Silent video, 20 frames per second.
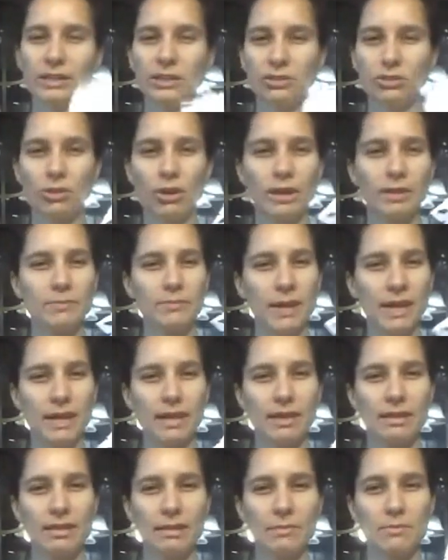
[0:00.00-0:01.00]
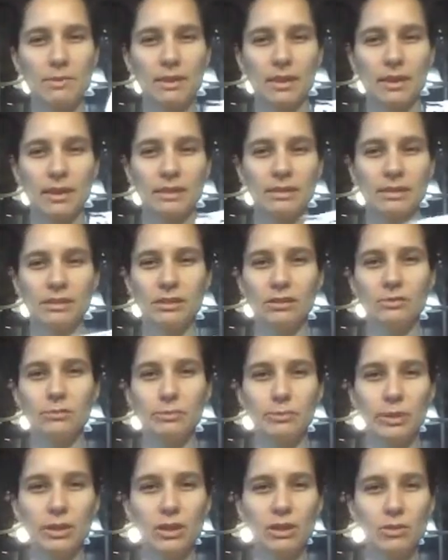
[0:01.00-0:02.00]
tried making them because the
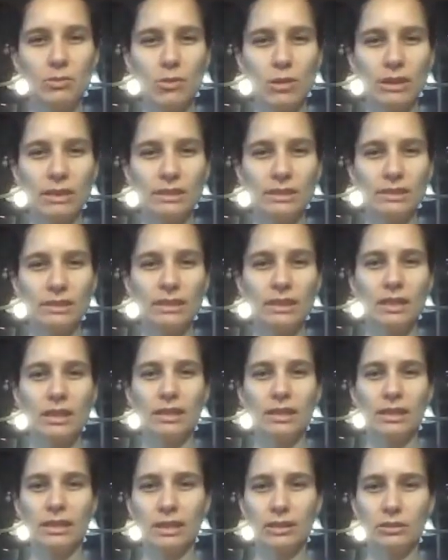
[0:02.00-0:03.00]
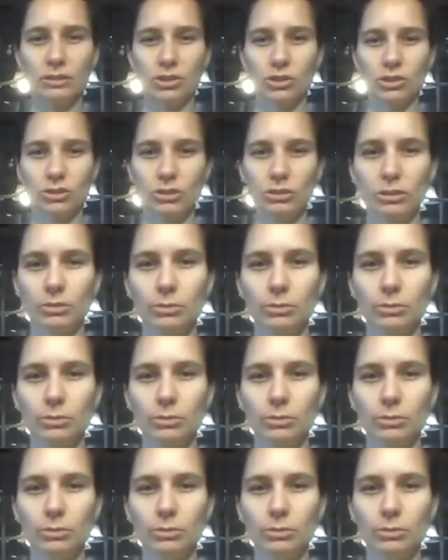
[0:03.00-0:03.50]
bigger ones, and I'll show you the